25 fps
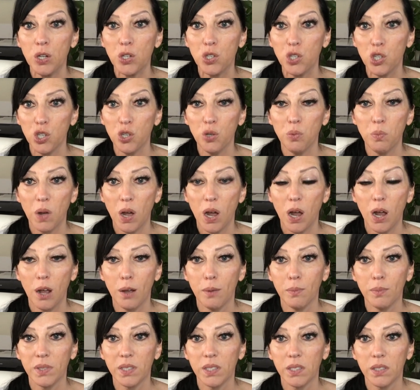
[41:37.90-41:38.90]
two
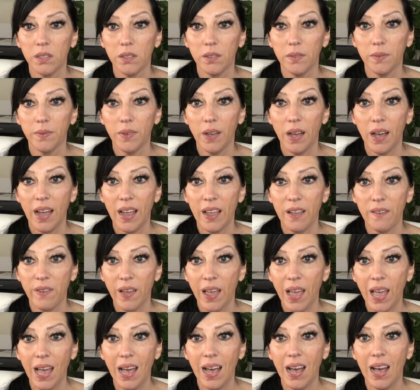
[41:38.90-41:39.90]
moms I've
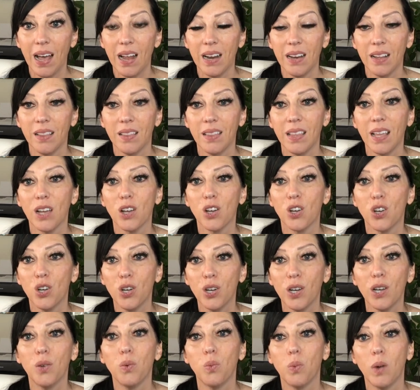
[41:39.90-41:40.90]
had that
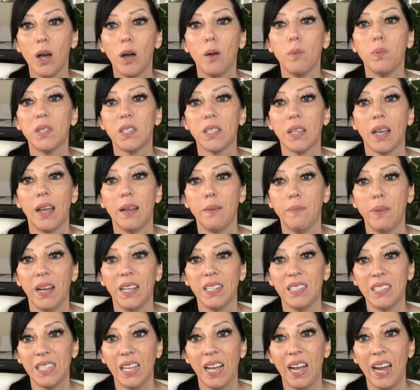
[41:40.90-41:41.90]
could whelp side
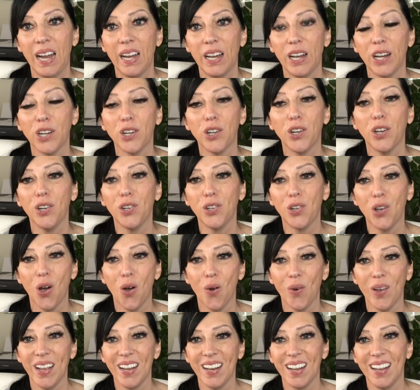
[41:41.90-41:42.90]
by side and could
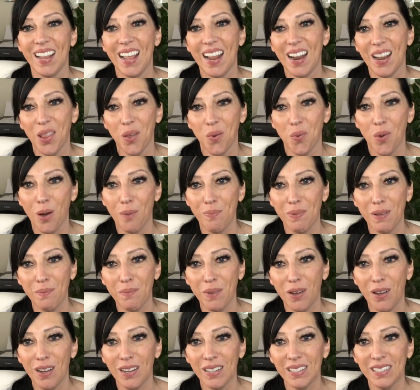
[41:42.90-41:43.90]
go in and out of the whelping
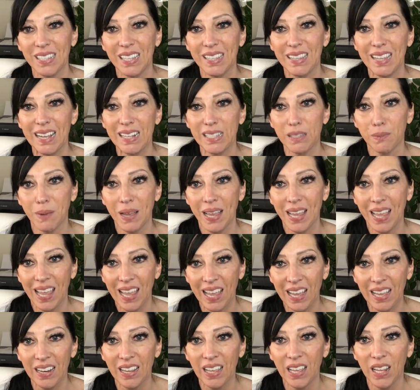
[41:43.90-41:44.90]
box, and that's my
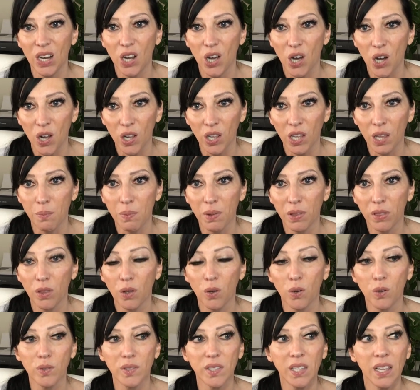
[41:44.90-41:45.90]
Hannah and Holly. But
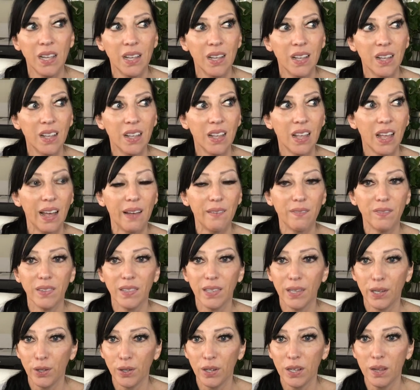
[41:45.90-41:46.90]
those have
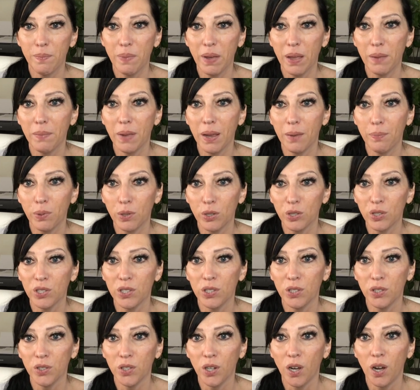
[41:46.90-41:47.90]
literally been my
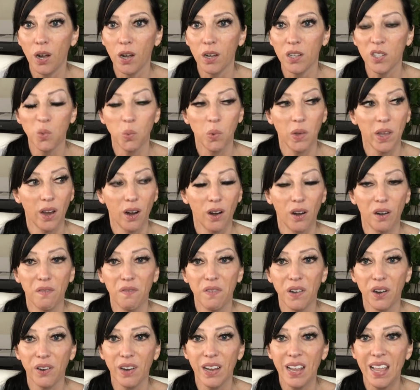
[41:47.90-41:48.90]
personal dogs. We are a
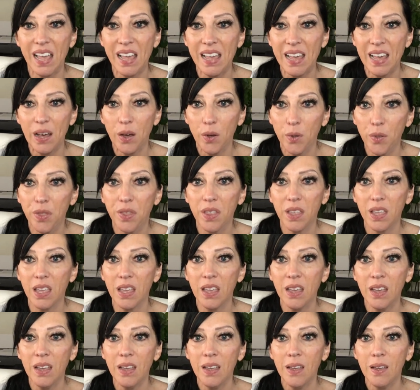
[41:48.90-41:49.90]
very
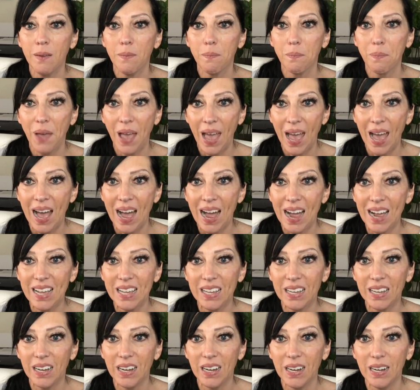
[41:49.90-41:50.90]
healthy
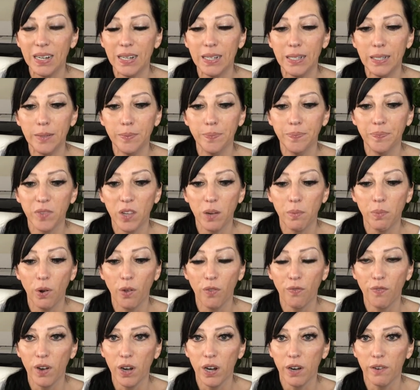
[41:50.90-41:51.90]
pack. They're
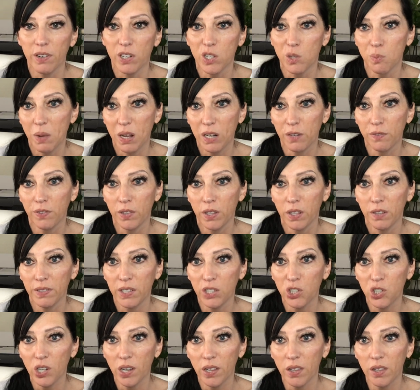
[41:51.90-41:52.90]
both very respectful of
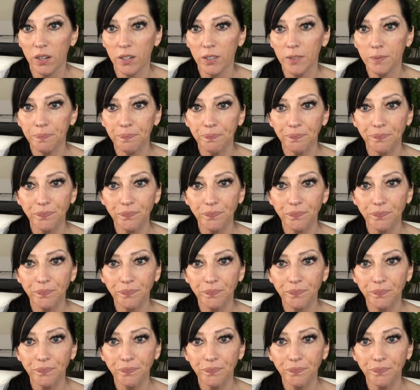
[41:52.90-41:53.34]
each other,